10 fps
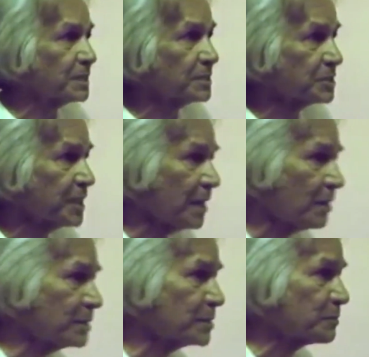that is there
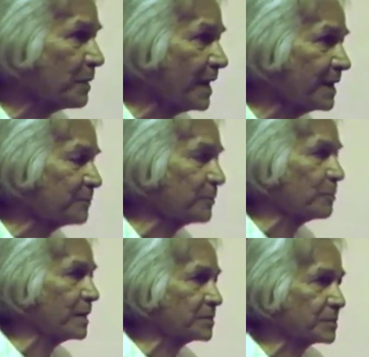on this planet for
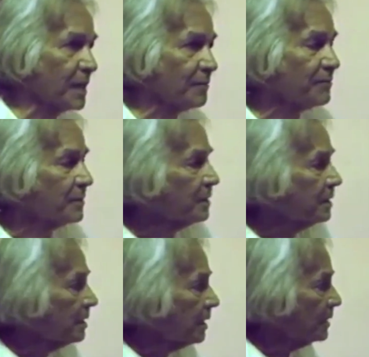myself,
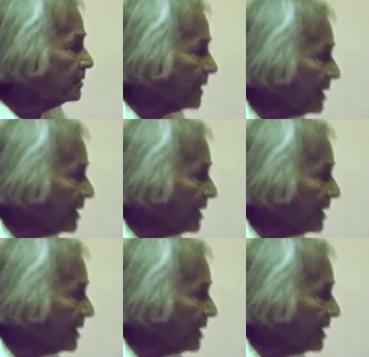and